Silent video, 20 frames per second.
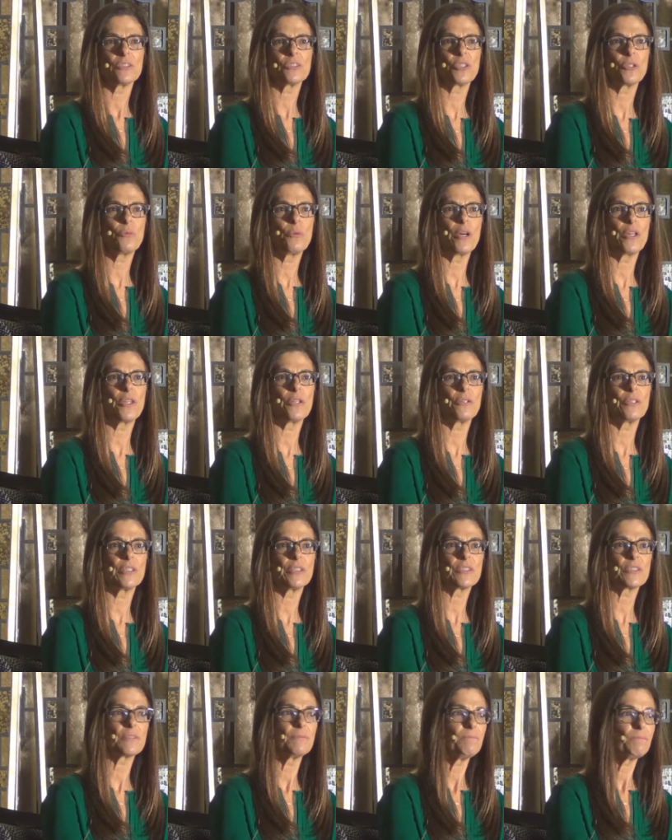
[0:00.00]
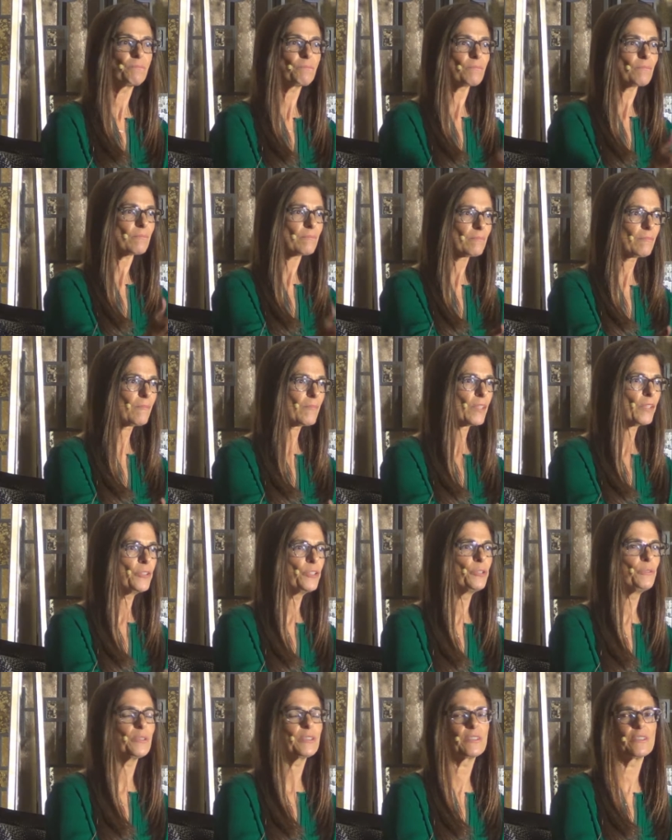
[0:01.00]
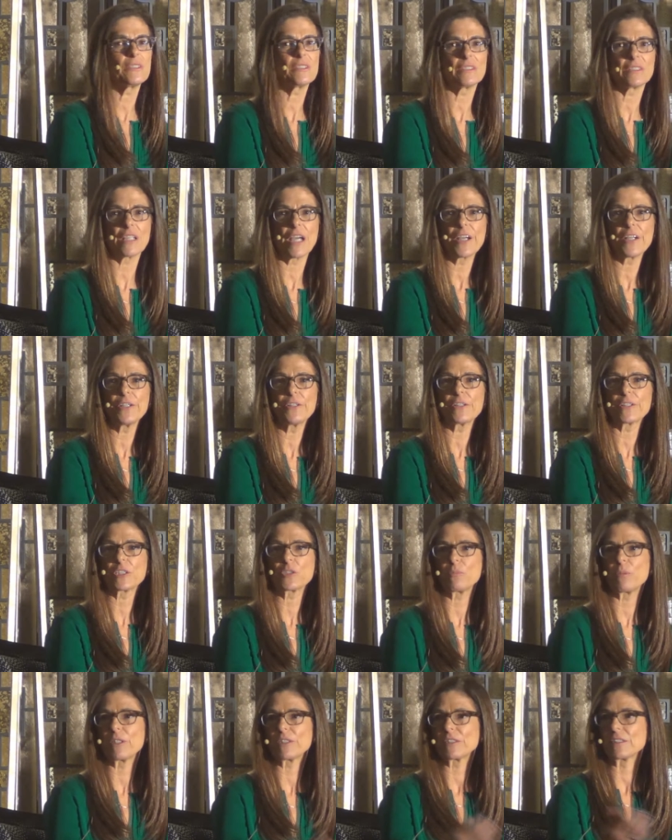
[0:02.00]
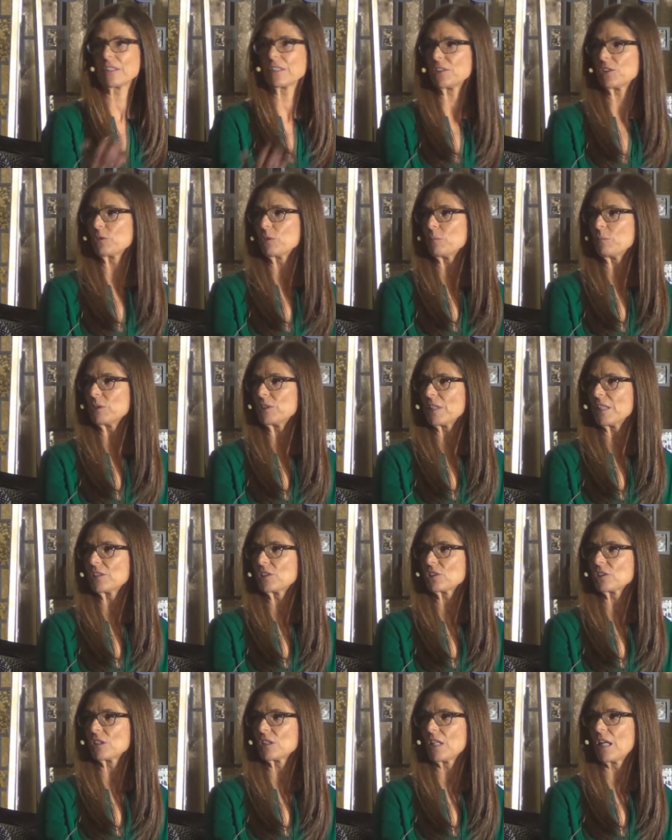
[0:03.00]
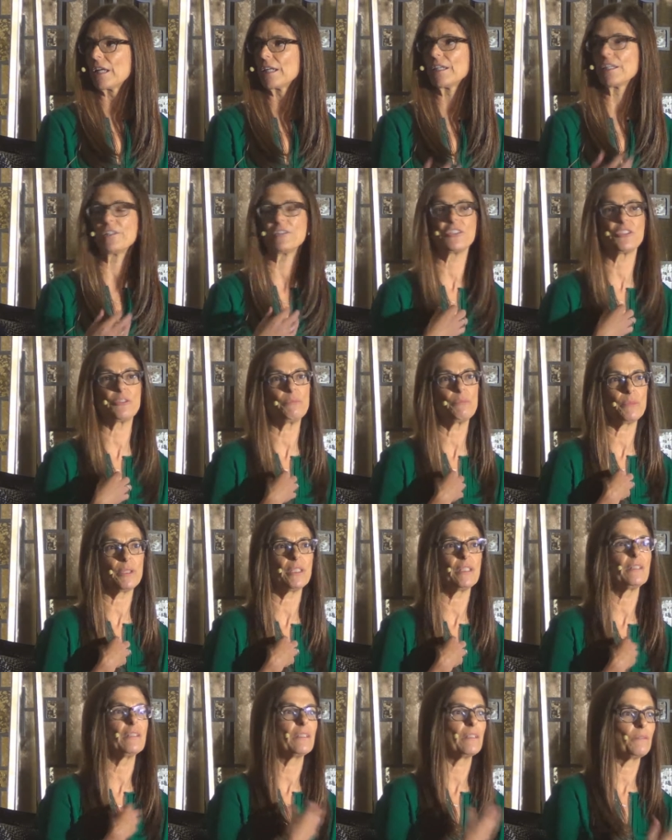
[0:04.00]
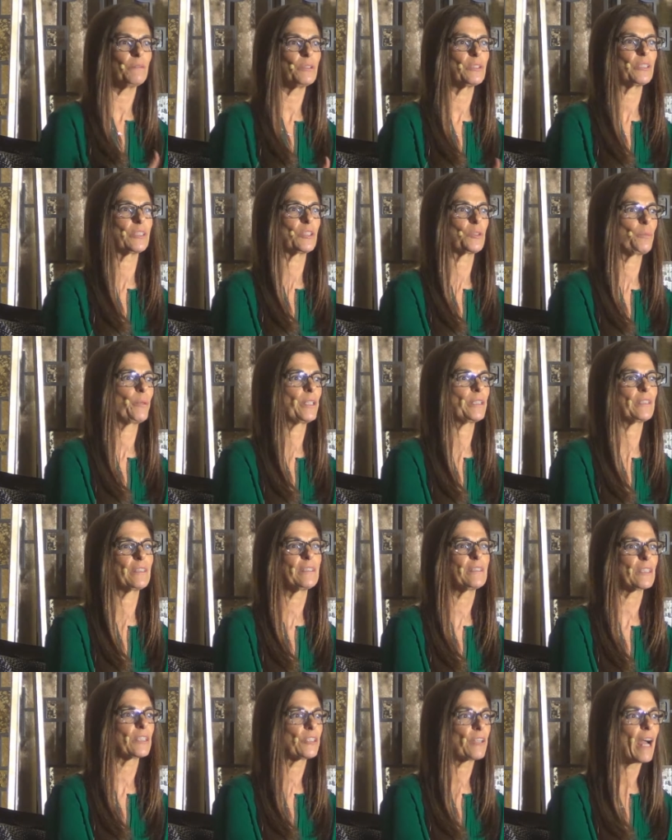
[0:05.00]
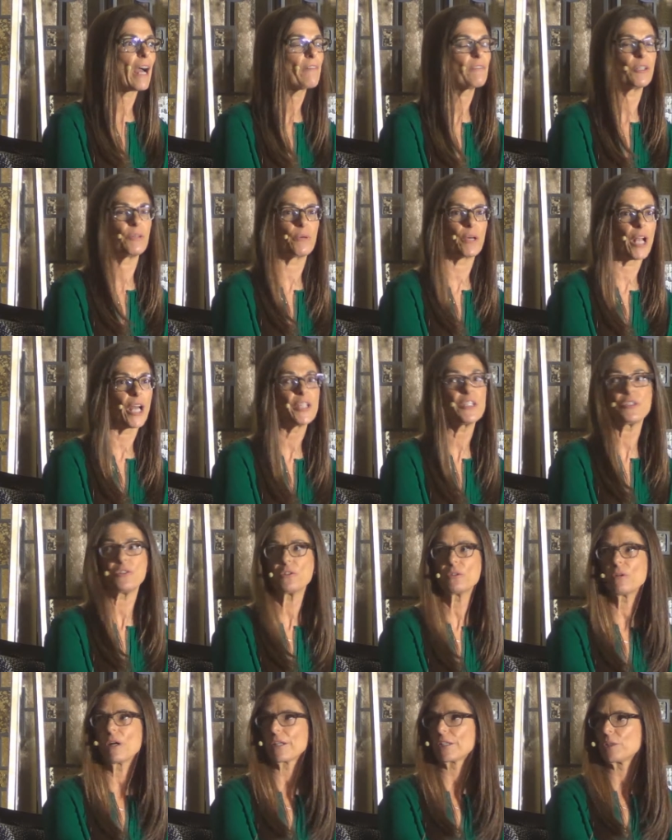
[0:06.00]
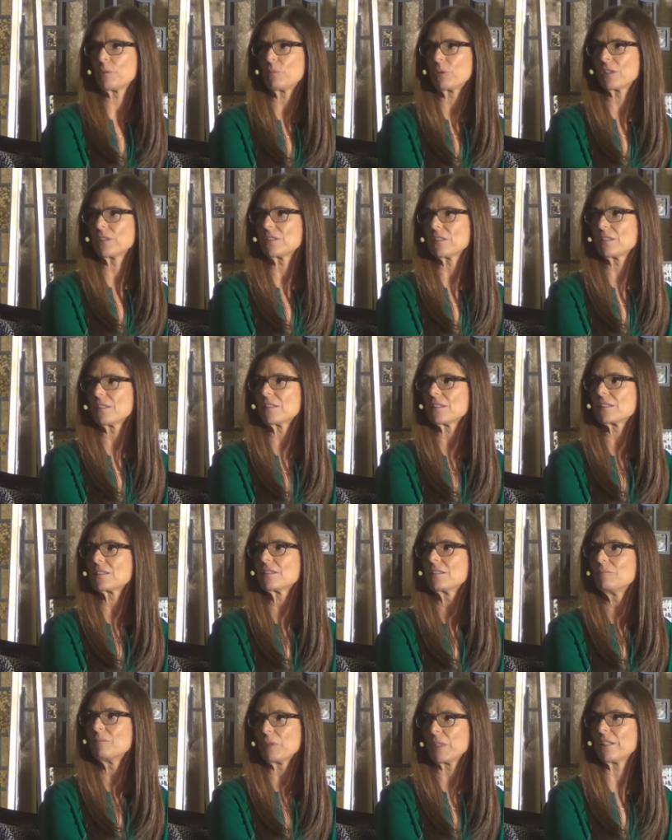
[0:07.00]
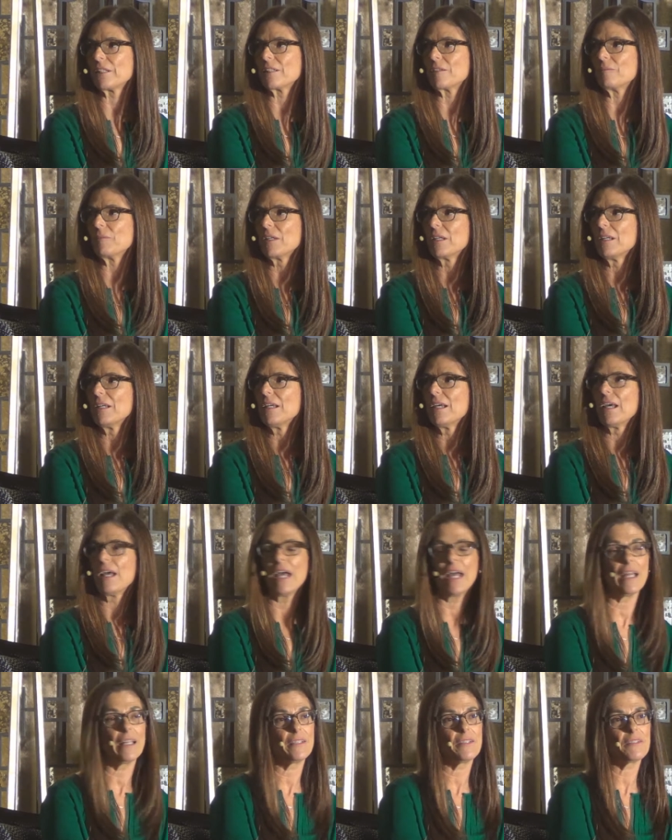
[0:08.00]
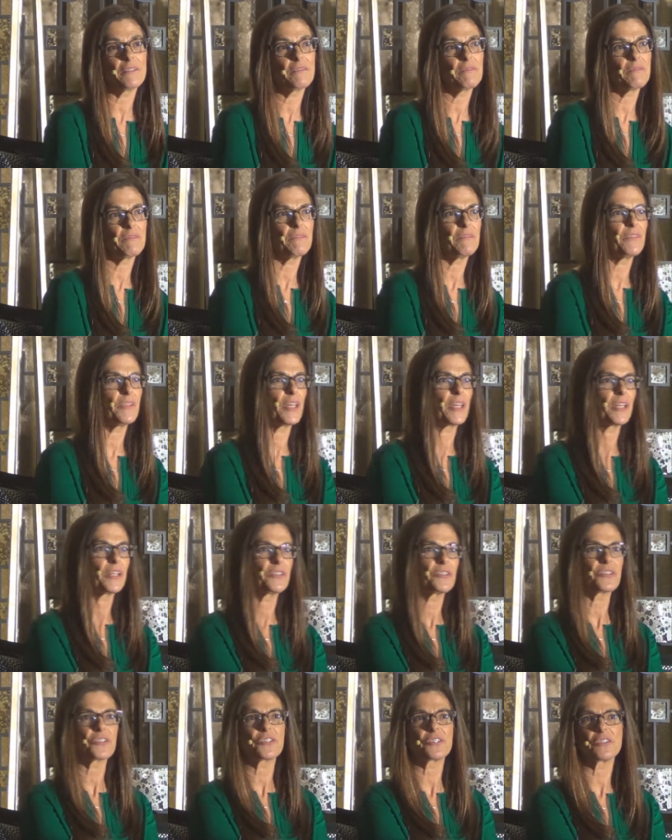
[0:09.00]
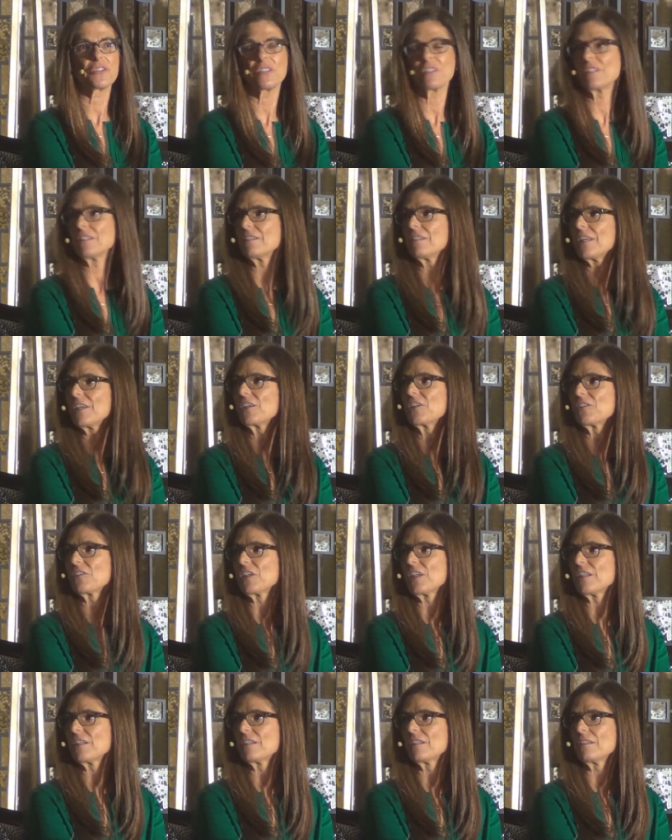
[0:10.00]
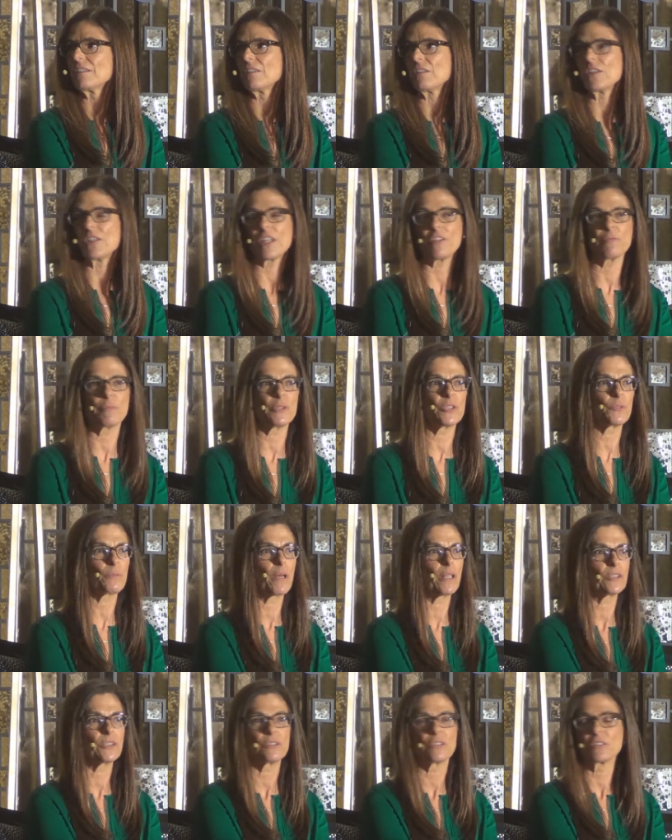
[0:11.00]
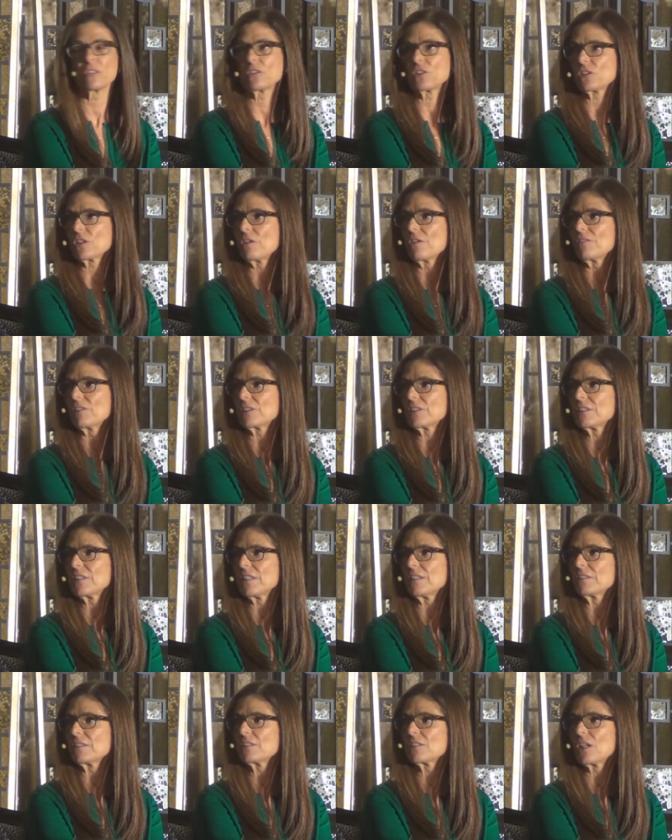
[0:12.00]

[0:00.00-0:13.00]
So whether it's you as a designer expressing it to a potential client, to me, it was expressing to Cravat what I knew I could bring to this medium. And they understood it, and they agreed, and they've been sponsoring the show ever since.